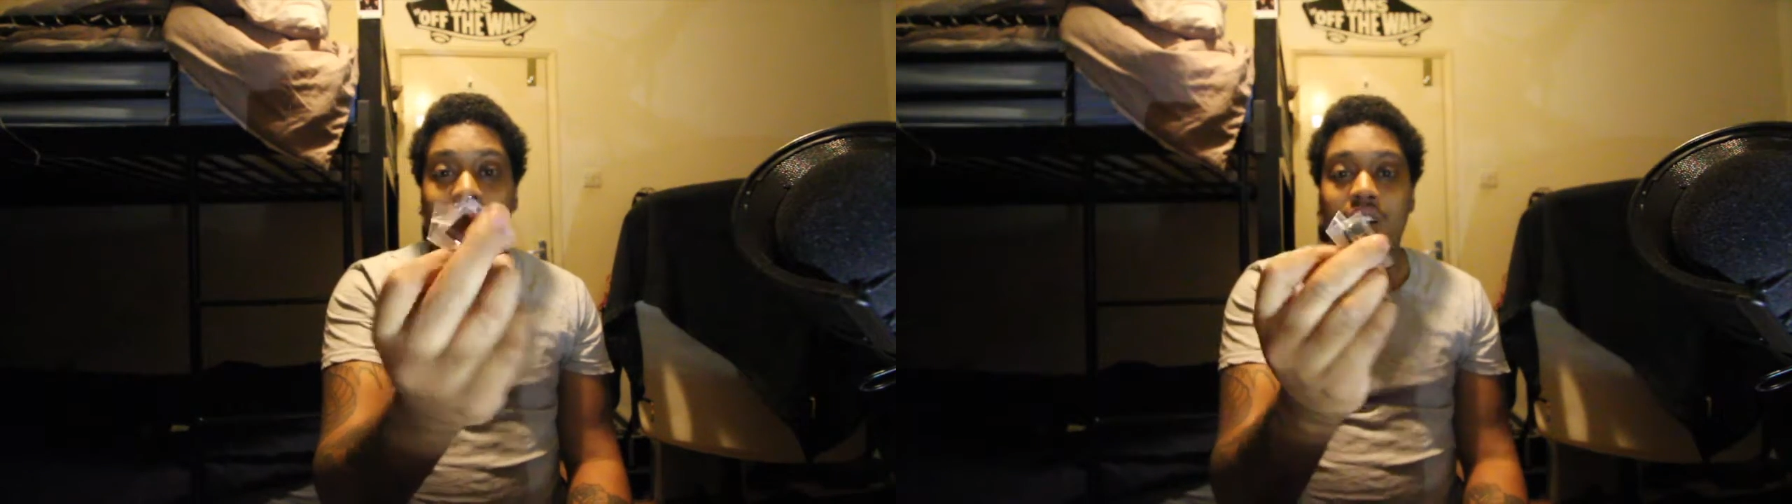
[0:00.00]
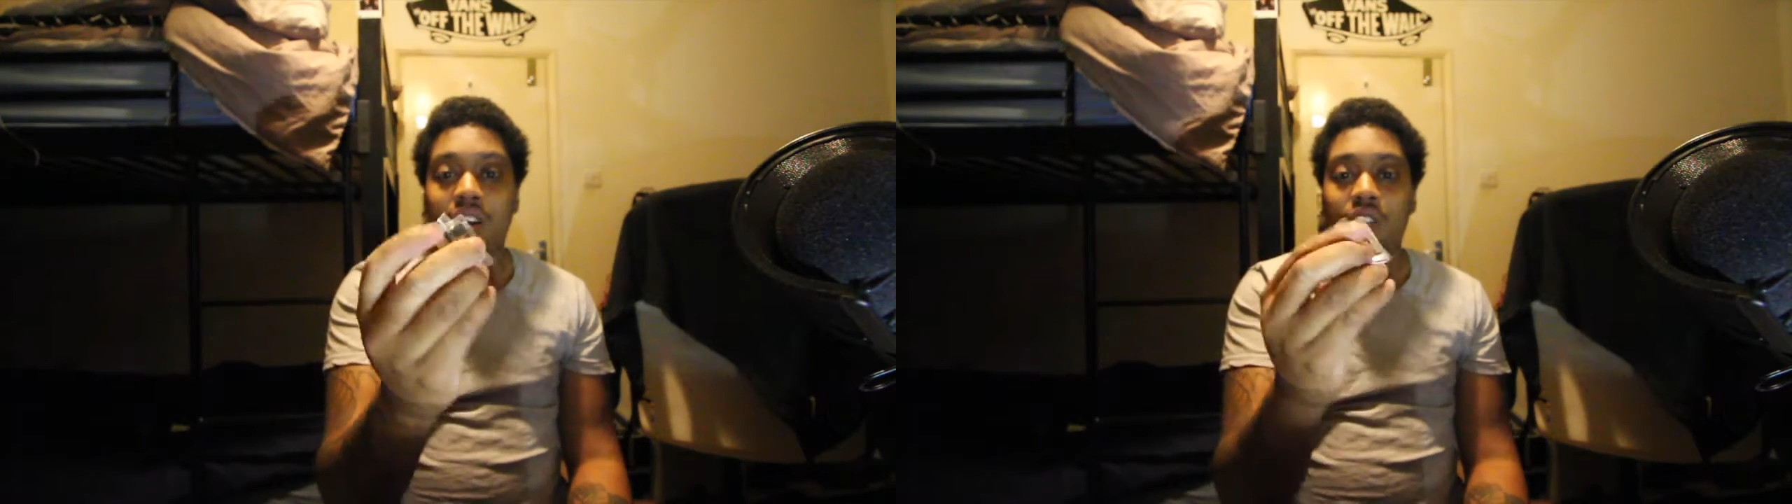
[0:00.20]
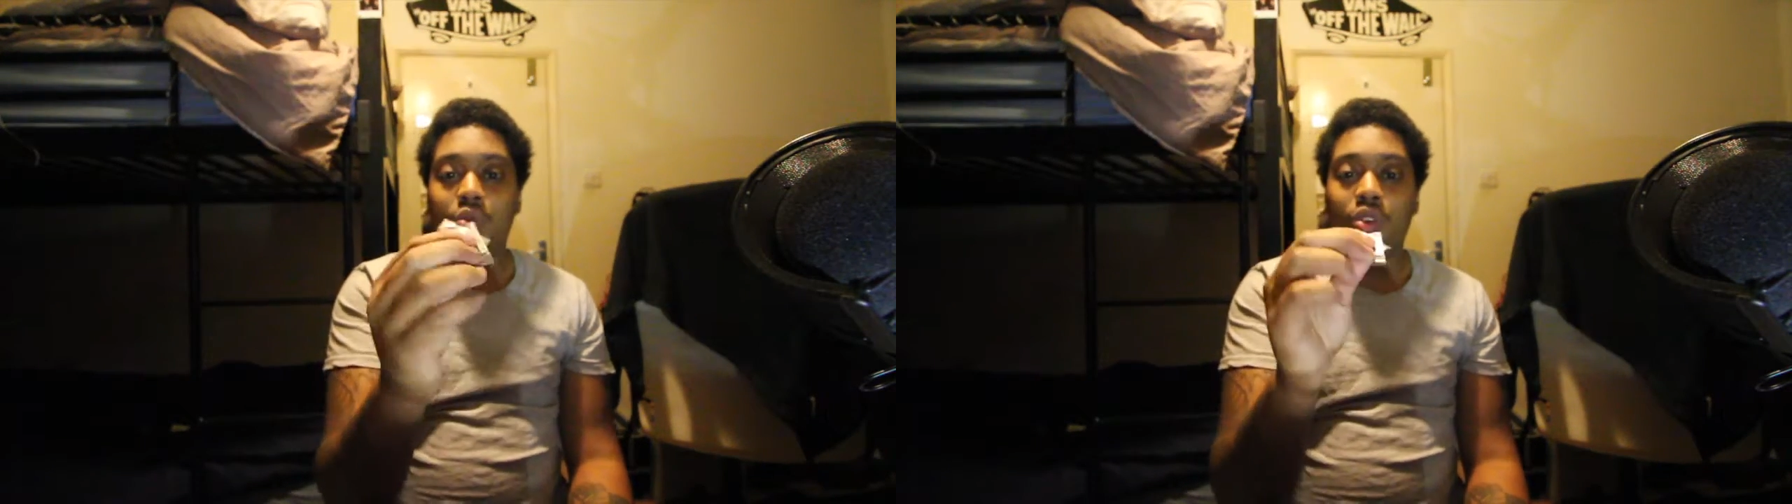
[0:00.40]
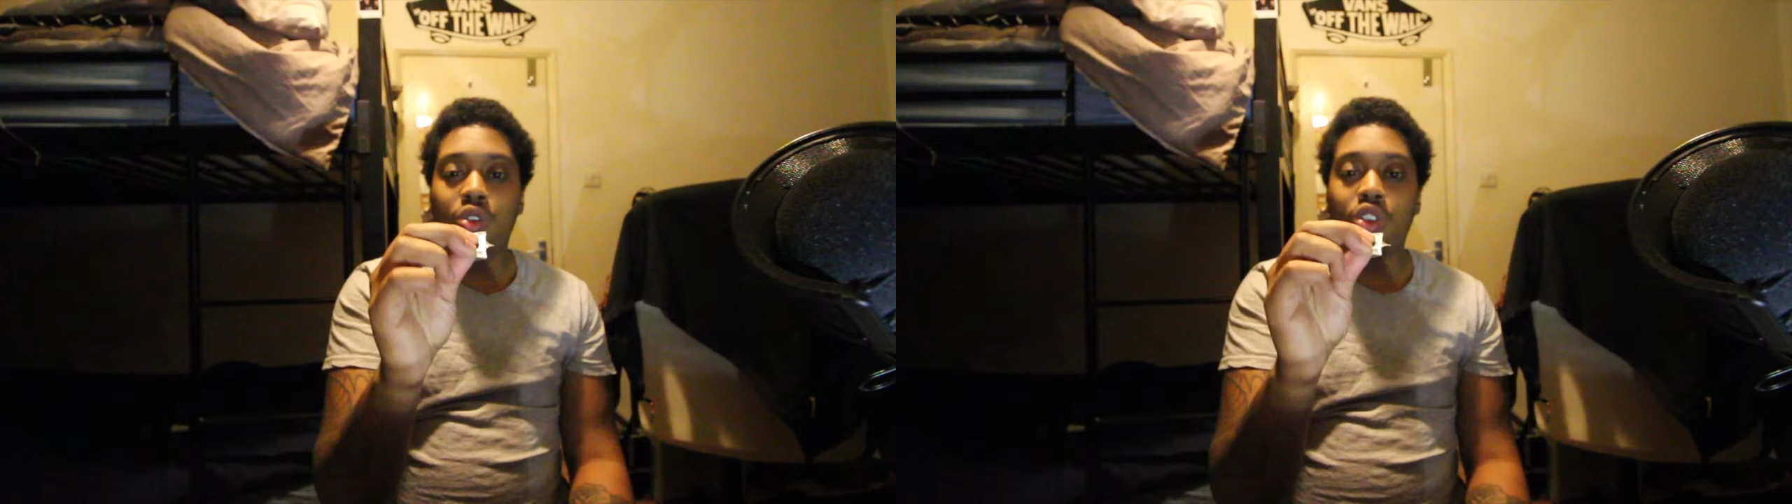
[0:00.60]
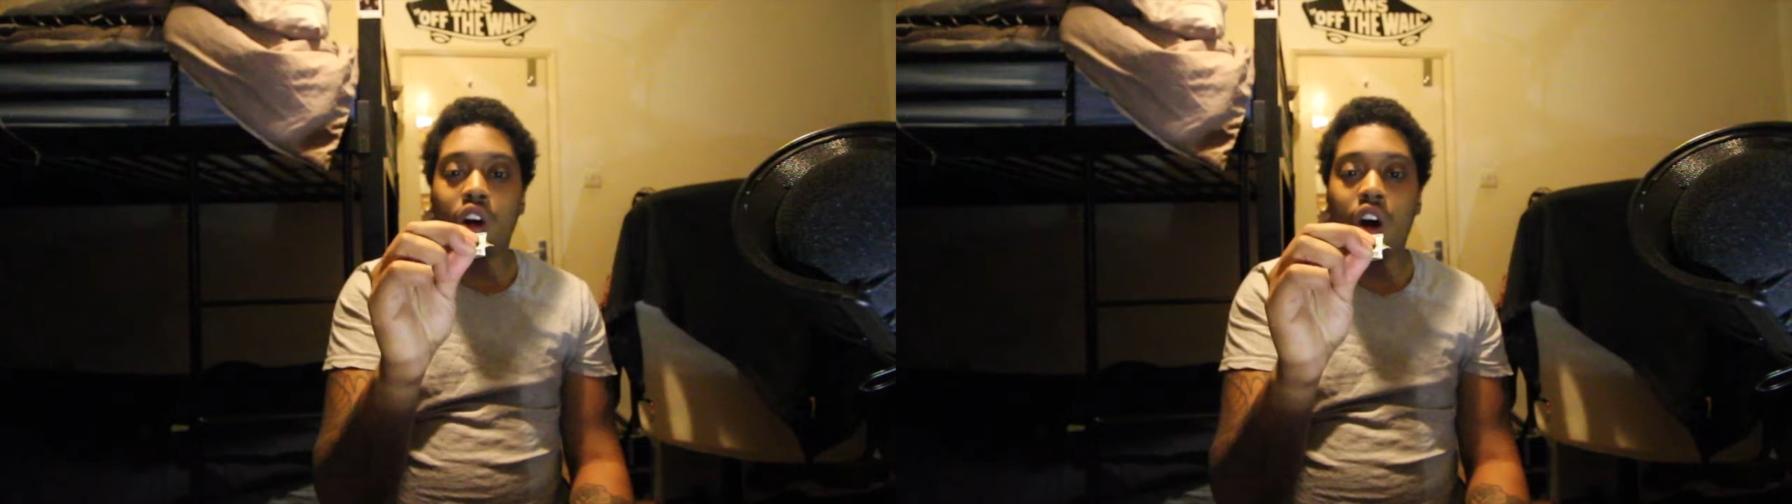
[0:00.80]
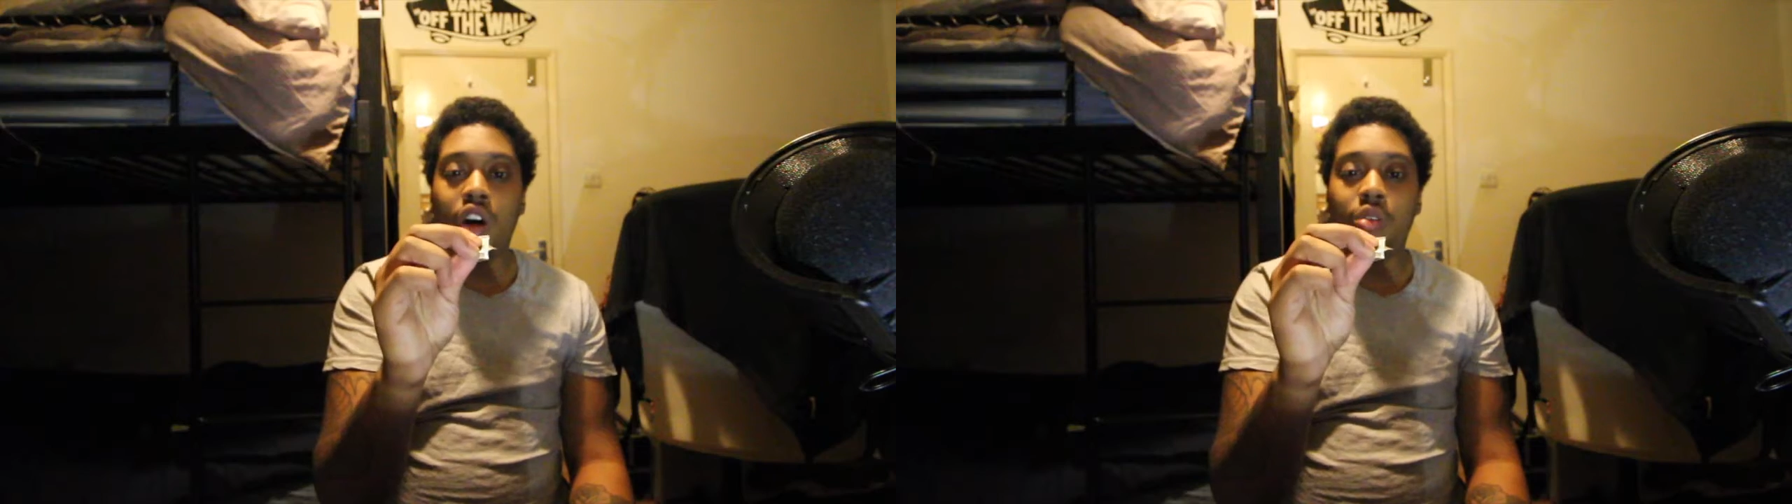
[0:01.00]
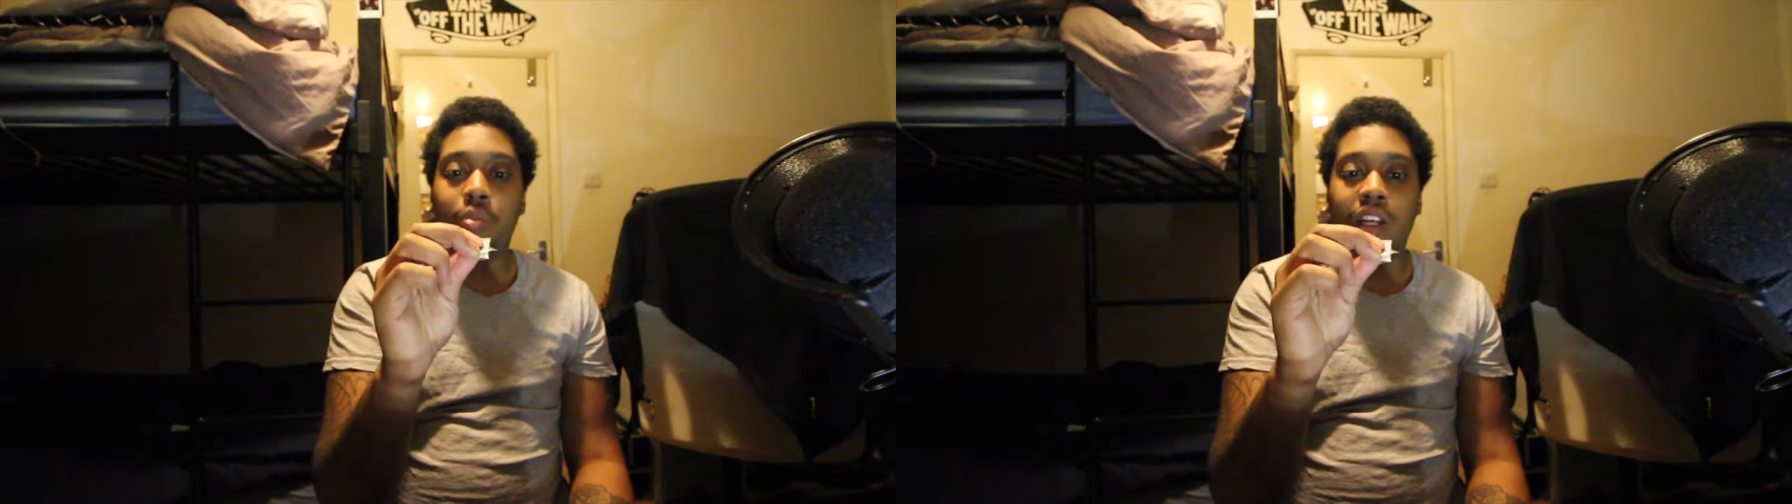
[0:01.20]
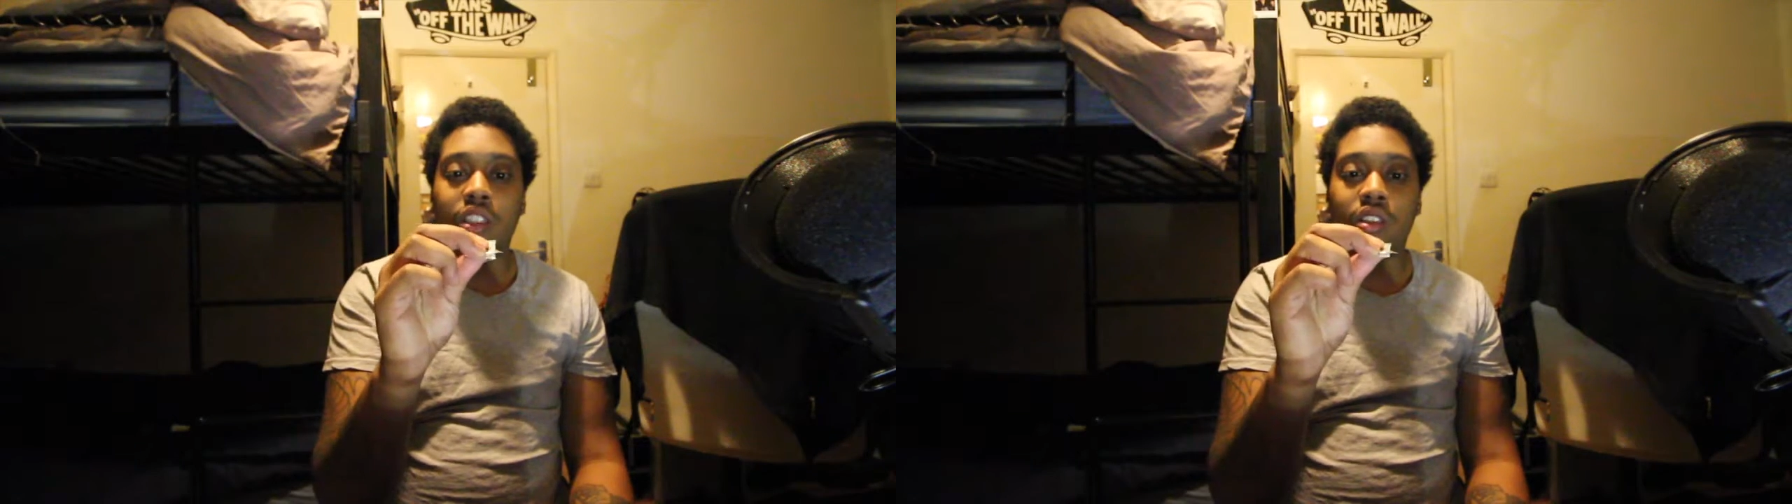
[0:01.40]
like, it's one of those hard
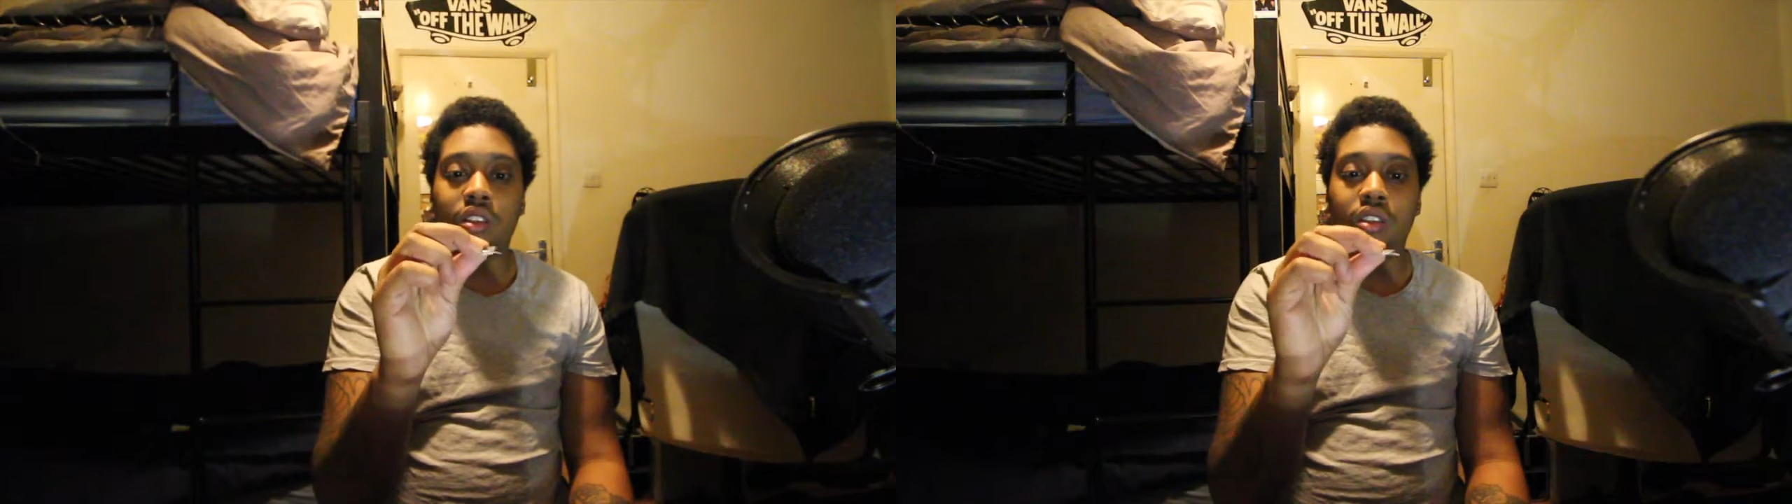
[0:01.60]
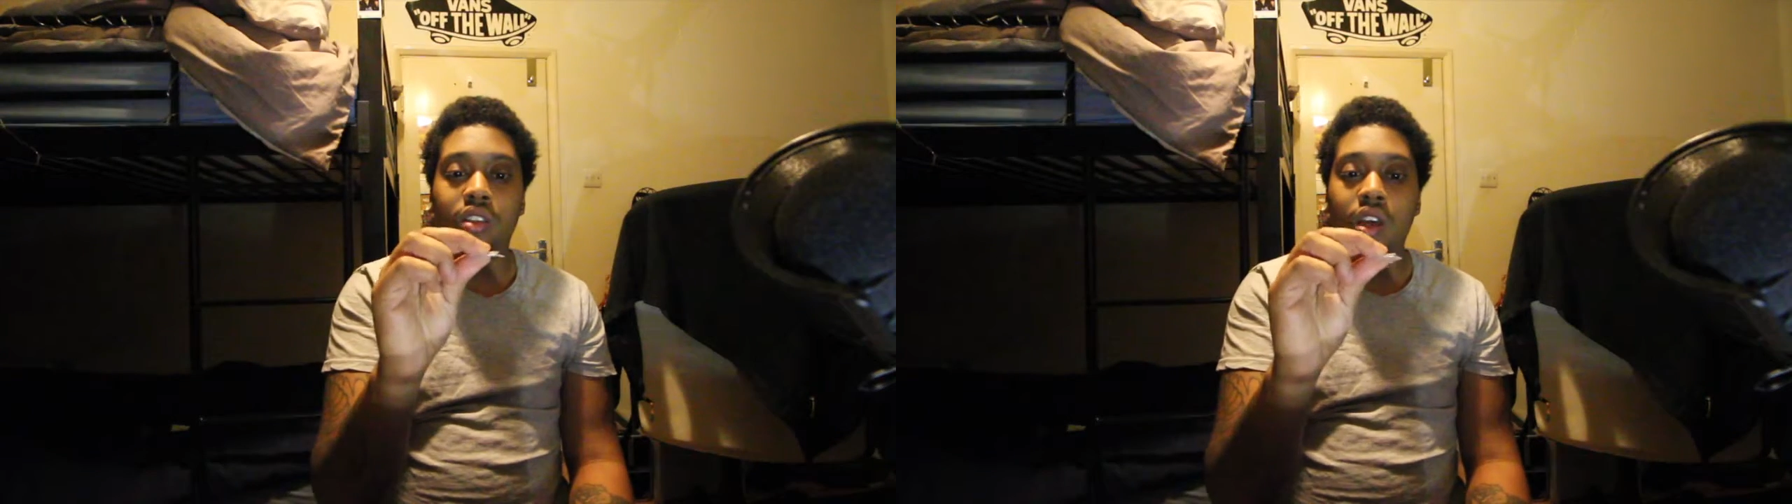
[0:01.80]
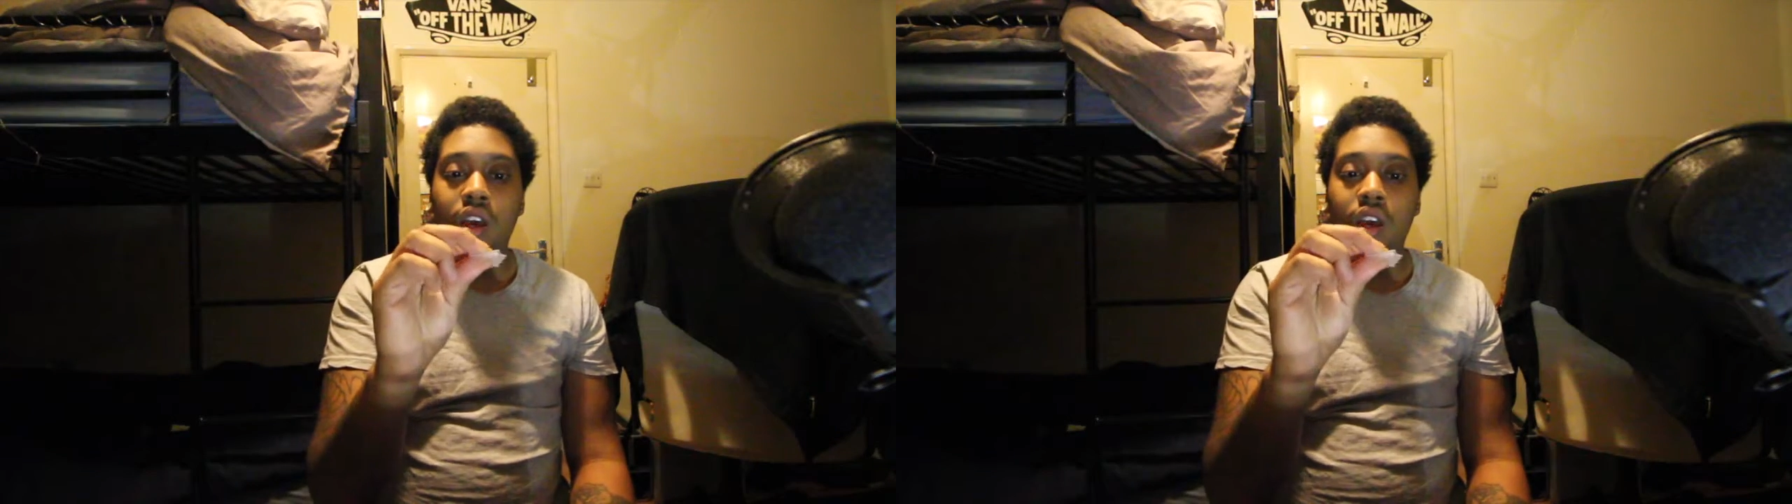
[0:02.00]
badges